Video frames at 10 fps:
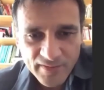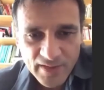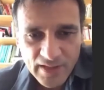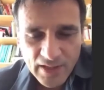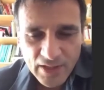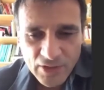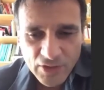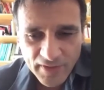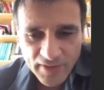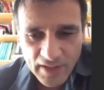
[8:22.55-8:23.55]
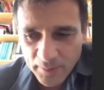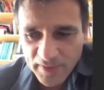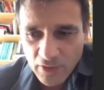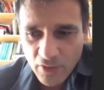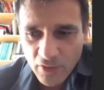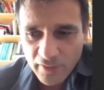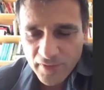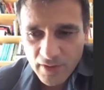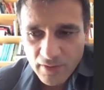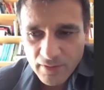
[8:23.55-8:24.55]
So there is something of
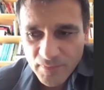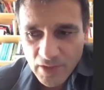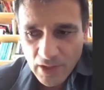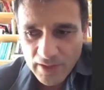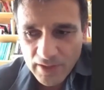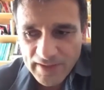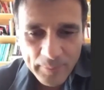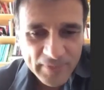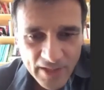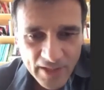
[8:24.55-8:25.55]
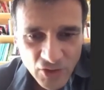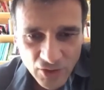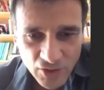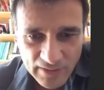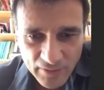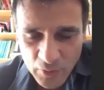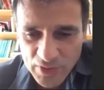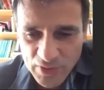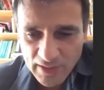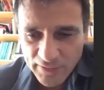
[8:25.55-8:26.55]
an adaptation in the music
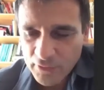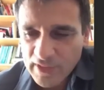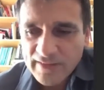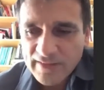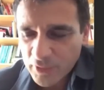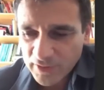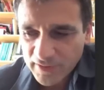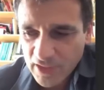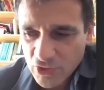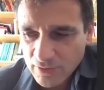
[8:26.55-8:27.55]
through interpretation,